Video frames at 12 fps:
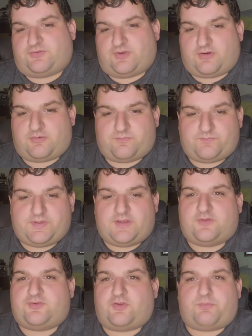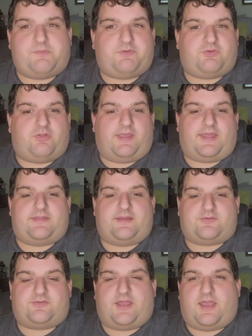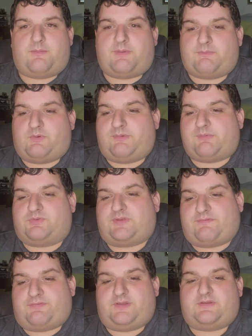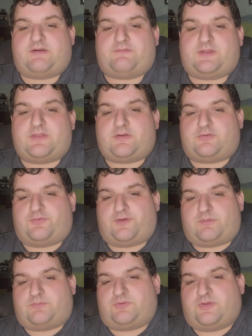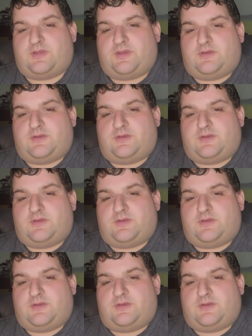So, six movies to look at next time, and we will definitely delve into those films.